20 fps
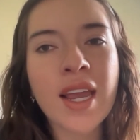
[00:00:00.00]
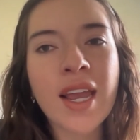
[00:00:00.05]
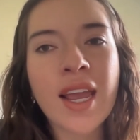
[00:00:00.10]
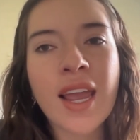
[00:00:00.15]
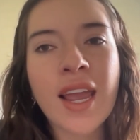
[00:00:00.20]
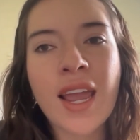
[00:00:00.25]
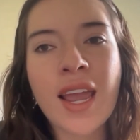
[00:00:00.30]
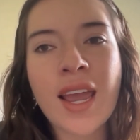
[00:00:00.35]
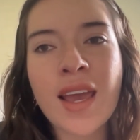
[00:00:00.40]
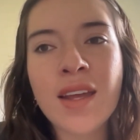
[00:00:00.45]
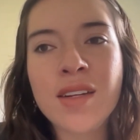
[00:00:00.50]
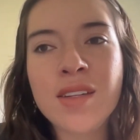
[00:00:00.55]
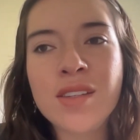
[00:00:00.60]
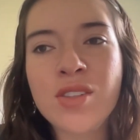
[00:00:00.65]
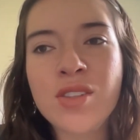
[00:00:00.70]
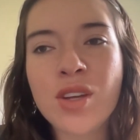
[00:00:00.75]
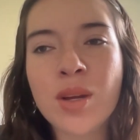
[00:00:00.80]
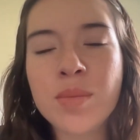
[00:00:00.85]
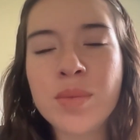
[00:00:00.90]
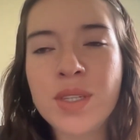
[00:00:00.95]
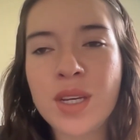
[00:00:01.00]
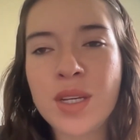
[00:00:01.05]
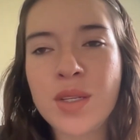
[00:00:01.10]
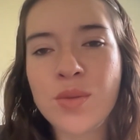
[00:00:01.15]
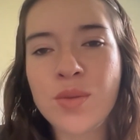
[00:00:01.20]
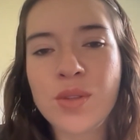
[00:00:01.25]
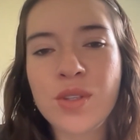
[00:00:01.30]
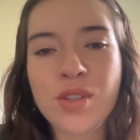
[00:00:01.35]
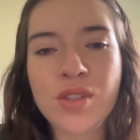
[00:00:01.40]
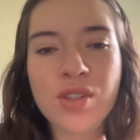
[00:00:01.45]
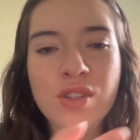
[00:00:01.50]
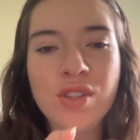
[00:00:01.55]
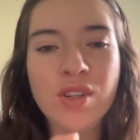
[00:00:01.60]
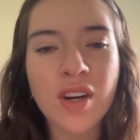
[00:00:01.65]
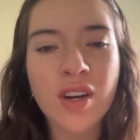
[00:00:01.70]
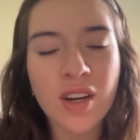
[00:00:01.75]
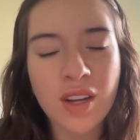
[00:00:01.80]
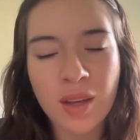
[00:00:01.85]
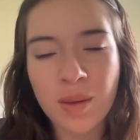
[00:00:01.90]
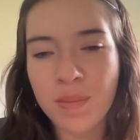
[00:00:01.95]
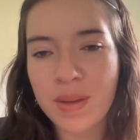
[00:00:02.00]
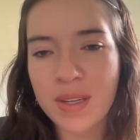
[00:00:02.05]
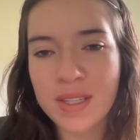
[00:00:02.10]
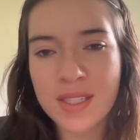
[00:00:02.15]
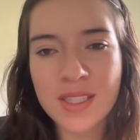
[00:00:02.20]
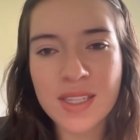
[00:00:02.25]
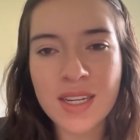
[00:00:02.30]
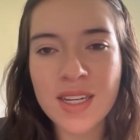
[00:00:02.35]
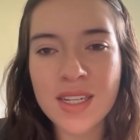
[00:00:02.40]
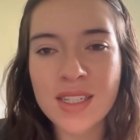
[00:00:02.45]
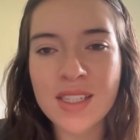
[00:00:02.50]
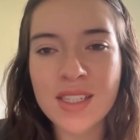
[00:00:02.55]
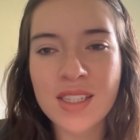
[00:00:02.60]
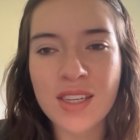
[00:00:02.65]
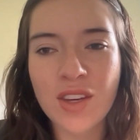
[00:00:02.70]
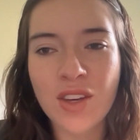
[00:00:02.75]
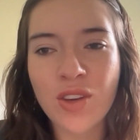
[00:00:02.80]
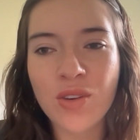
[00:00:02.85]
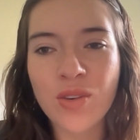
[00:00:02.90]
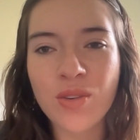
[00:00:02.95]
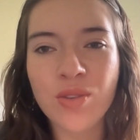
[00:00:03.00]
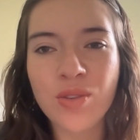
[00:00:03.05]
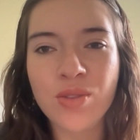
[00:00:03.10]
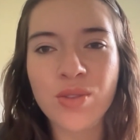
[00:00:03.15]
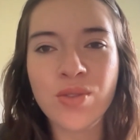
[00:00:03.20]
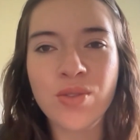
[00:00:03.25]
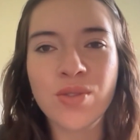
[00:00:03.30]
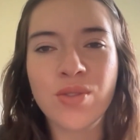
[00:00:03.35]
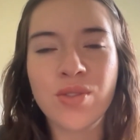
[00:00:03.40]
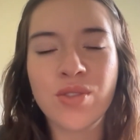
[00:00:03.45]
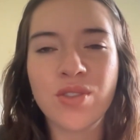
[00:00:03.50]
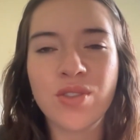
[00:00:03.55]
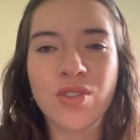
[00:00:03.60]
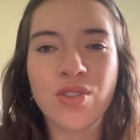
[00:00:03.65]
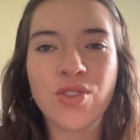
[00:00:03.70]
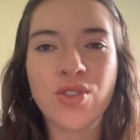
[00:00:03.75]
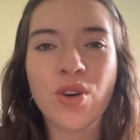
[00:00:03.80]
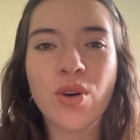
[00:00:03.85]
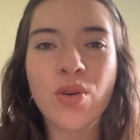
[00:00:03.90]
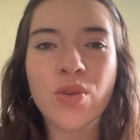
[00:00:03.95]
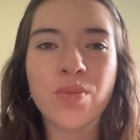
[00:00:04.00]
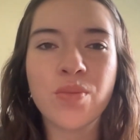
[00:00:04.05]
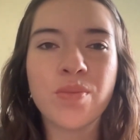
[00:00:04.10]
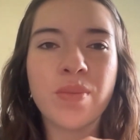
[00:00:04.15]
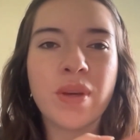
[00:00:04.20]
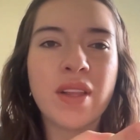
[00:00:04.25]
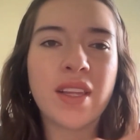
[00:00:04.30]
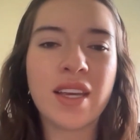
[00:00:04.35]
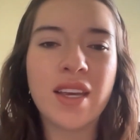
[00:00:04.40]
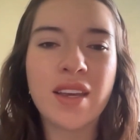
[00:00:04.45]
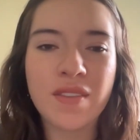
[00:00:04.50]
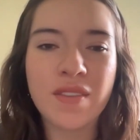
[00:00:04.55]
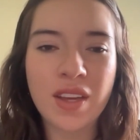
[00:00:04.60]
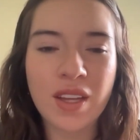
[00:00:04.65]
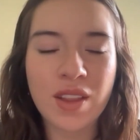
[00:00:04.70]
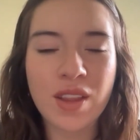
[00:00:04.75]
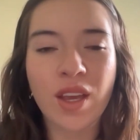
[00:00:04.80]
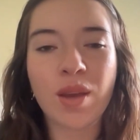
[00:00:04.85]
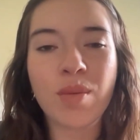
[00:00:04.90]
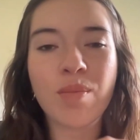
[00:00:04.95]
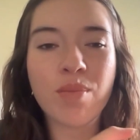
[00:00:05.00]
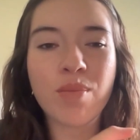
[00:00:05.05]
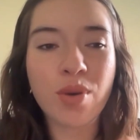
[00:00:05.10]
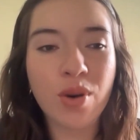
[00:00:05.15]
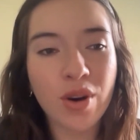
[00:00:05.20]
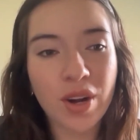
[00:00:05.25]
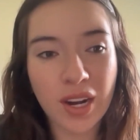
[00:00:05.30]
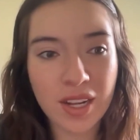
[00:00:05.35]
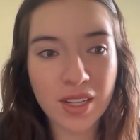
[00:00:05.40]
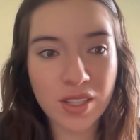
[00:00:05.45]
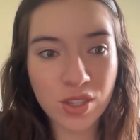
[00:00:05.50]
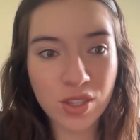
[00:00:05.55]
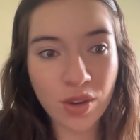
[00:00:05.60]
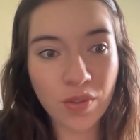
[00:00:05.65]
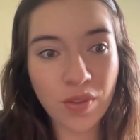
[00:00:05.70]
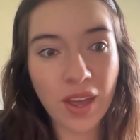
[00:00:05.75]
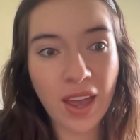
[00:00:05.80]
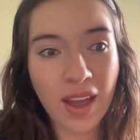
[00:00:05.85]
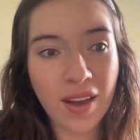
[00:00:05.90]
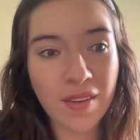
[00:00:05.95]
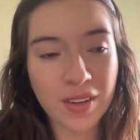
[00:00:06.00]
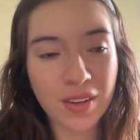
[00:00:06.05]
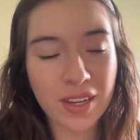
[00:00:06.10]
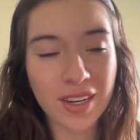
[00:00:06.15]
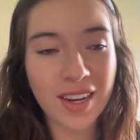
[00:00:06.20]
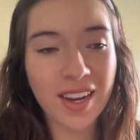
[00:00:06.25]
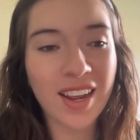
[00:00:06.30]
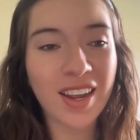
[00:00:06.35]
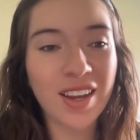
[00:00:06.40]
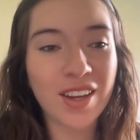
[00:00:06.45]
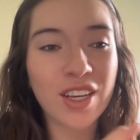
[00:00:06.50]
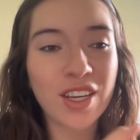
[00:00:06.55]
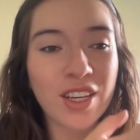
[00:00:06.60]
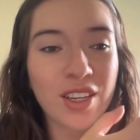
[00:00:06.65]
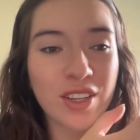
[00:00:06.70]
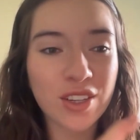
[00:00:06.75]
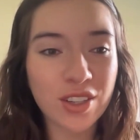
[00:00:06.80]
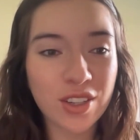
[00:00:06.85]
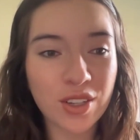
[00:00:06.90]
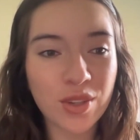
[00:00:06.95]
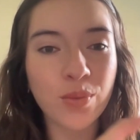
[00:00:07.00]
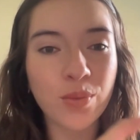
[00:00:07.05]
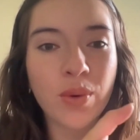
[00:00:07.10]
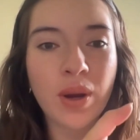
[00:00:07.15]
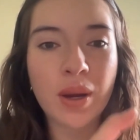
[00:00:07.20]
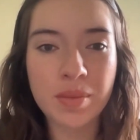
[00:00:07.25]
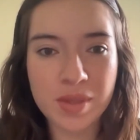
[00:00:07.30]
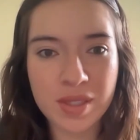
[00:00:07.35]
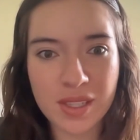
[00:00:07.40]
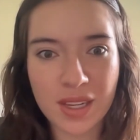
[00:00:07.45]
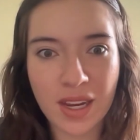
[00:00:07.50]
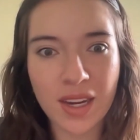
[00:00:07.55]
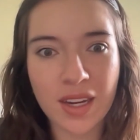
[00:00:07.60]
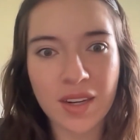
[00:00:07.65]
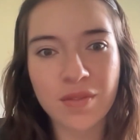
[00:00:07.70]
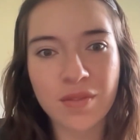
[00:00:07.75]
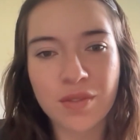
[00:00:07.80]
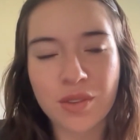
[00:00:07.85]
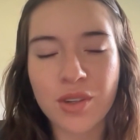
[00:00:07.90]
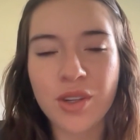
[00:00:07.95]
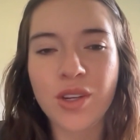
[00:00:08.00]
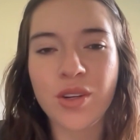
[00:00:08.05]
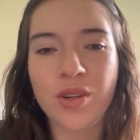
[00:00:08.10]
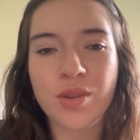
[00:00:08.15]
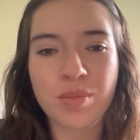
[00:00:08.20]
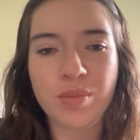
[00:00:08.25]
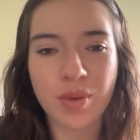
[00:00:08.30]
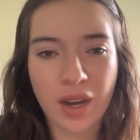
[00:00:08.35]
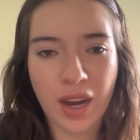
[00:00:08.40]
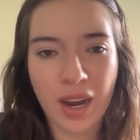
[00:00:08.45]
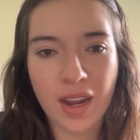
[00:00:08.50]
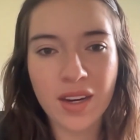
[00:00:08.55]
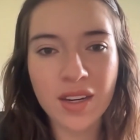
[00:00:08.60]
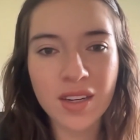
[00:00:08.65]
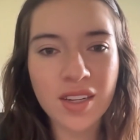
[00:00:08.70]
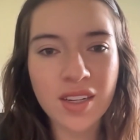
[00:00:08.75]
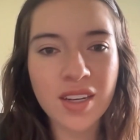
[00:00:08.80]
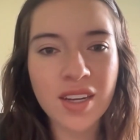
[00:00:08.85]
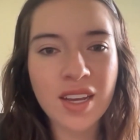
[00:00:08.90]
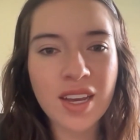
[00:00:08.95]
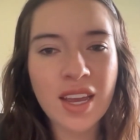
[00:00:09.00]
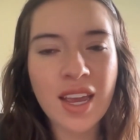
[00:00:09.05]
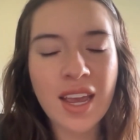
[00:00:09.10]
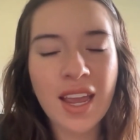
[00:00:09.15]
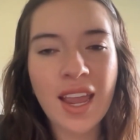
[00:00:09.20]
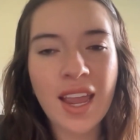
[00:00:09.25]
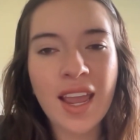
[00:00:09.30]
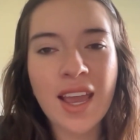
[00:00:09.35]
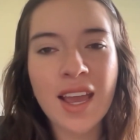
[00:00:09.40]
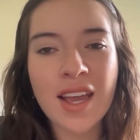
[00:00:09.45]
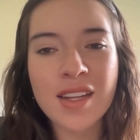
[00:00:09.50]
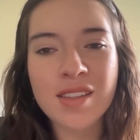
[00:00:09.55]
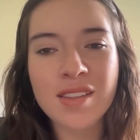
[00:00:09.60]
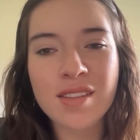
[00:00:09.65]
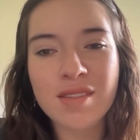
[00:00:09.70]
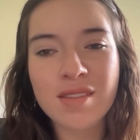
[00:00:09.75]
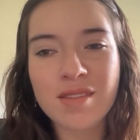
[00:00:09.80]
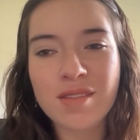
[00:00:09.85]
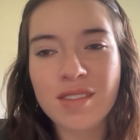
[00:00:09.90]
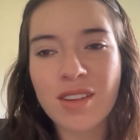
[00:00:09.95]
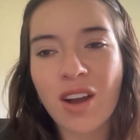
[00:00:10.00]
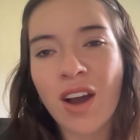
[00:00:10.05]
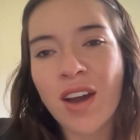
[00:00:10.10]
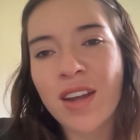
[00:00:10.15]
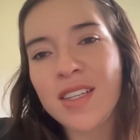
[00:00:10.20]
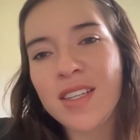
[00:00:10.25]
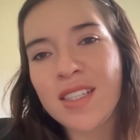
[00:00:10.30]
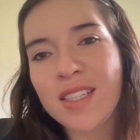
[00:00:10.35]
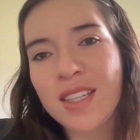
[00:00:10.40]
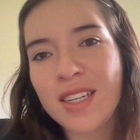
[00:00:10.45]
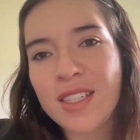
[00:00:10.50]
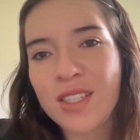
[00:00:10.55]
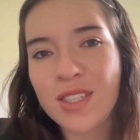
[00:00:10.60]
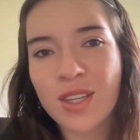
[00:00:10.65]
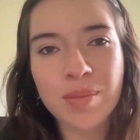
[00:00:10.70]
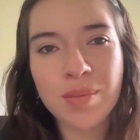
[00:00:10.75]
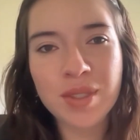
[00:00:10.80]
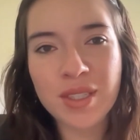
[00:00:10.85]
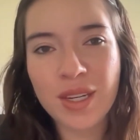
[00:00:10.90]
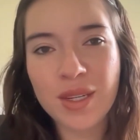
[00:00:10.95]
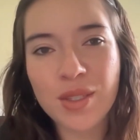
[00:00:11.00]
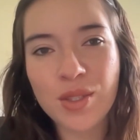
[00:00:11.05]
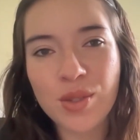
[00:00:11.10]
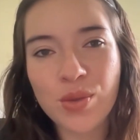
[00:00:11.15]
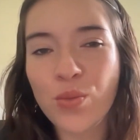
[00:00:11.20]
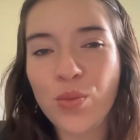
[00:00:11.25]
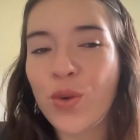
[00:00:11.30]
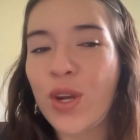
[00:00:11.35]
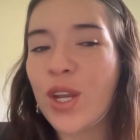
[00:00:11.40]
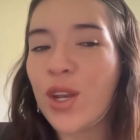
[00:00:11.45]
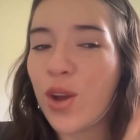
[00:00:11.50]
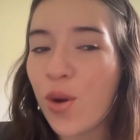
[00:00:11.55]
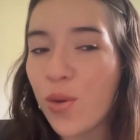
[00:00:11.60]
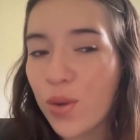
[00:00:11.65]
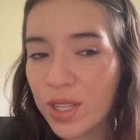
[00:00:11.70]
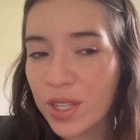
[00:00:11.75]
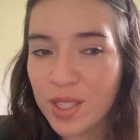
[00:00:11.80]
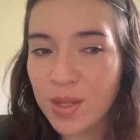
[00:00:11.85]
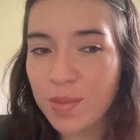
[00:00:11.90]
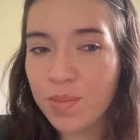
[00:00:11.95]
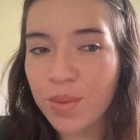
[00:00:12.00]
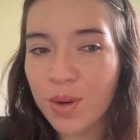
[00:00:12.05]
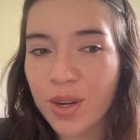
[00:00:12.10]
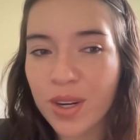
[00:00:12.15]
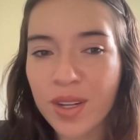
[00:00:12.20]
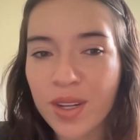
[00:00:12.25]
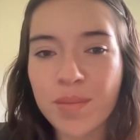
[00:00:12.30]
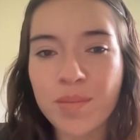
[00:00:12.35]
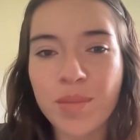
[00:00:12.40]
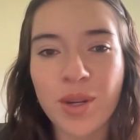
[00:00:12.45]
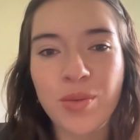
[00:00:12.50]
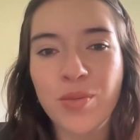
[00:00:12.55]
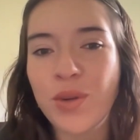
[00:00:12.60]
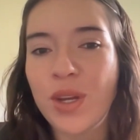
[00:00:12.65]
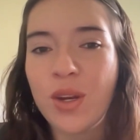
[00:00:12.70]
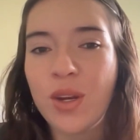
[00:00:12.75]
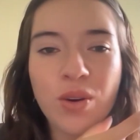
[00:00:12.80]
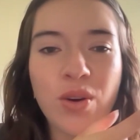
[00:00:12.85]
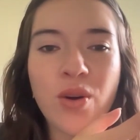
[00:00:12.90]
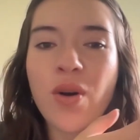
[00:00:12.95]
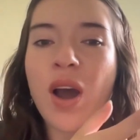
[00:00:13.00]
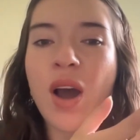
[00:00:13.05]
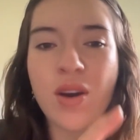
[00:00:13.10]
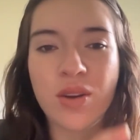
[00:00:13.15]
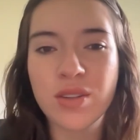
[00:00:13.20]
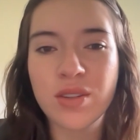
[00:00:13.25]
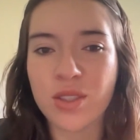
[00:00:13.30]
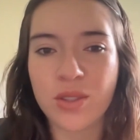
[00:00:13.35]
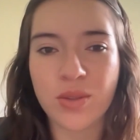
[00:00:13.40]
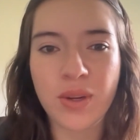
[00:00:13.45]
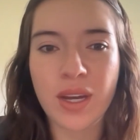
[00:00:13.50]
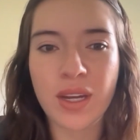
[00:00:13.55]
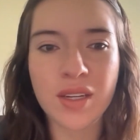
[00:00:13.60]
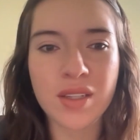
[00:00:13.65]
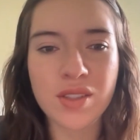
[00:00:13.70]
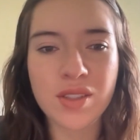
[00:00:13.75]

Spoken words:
And sometimes when you start a business, you don't believe in the importance of having a good website for your brand. And honestly, sometimes we know it's important, but we don't know how to do it.